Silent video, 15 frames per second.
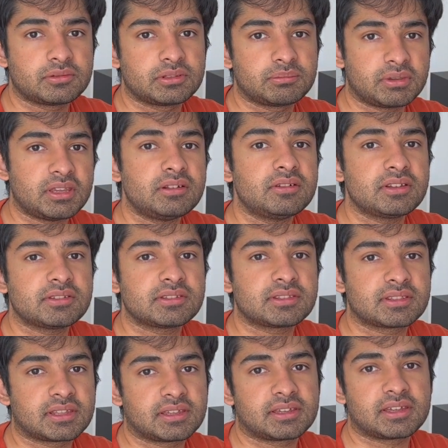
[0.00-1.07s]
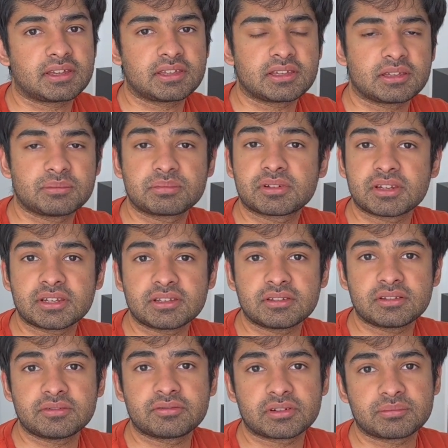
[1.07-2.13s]
the main reason that I
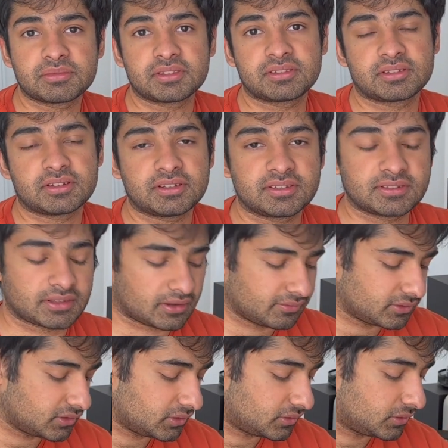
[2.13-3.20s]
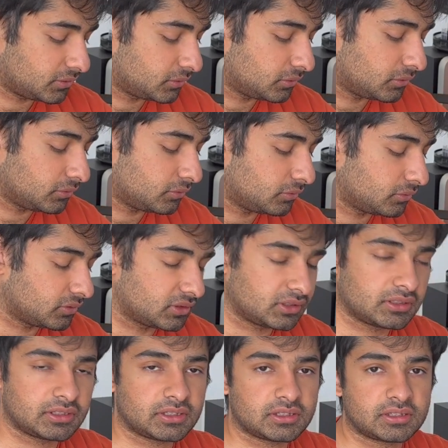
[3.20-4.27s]
upgraded from the Series 7 to
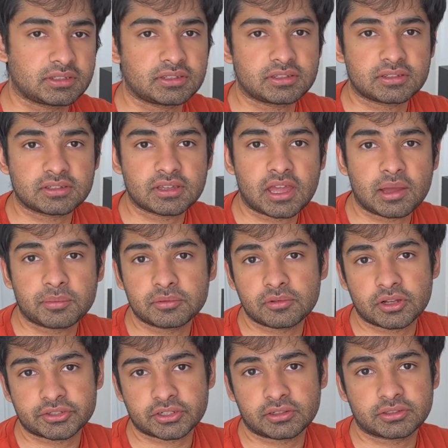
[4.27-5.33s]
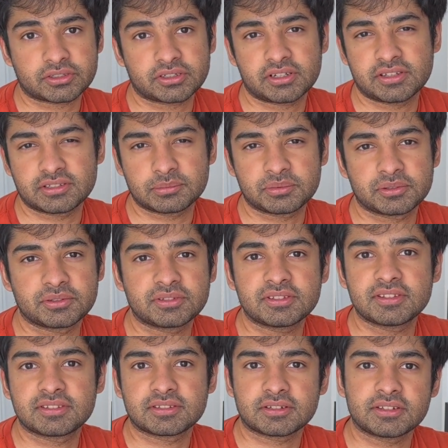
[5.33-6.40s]
the Apple Watch Ultra as opposed to
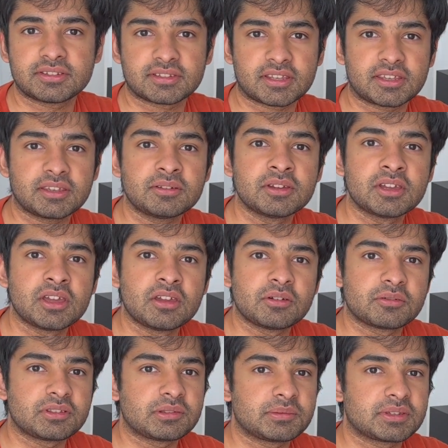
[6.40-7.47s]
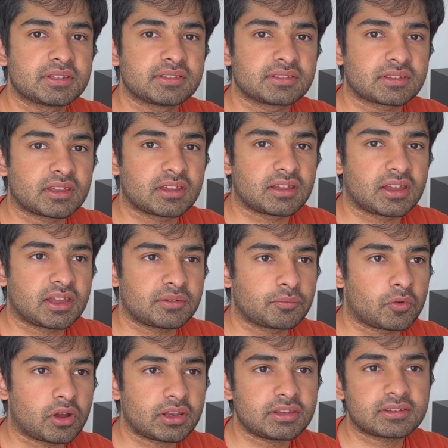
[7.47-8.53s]
the Series 8 was because I
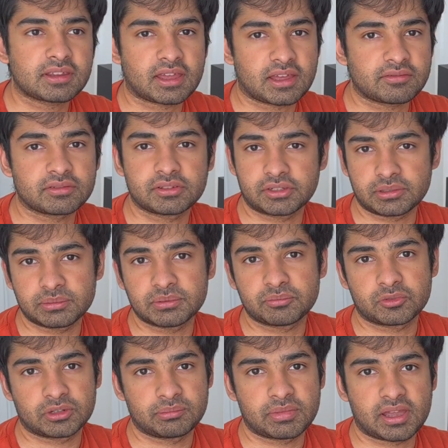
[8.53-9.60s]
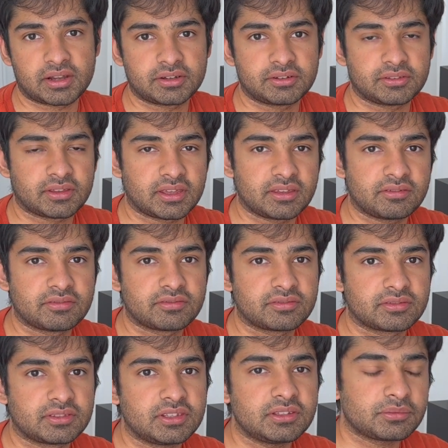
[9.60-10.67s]
wanted to have a little bit more battery life.
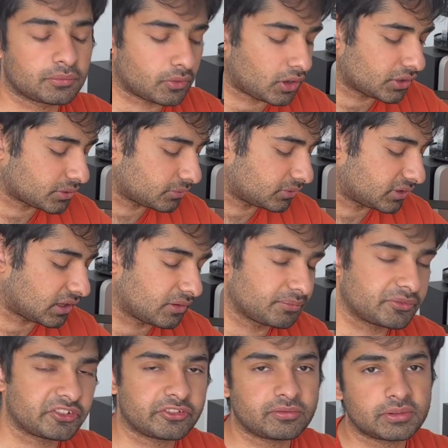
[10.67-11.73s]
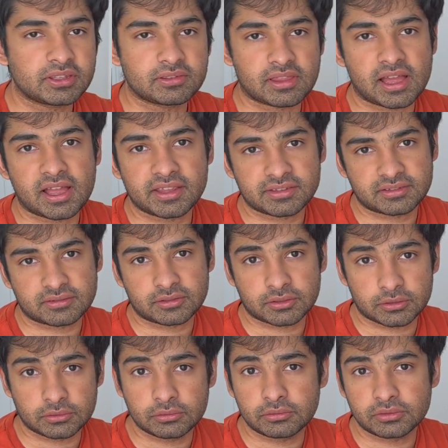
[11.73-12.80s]
This watch will comfortably last
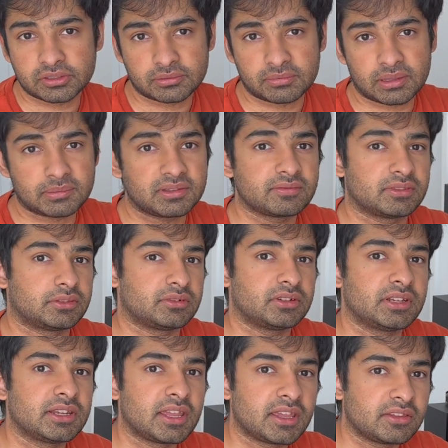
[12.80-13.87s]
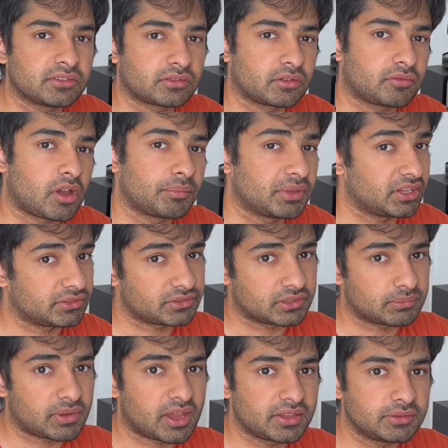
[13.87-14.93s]
2 to maybe even 3 days based on
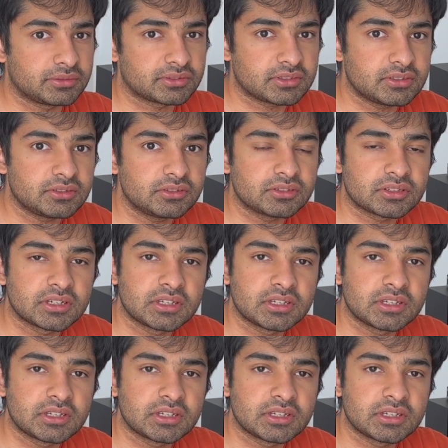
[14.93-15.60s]
my usage,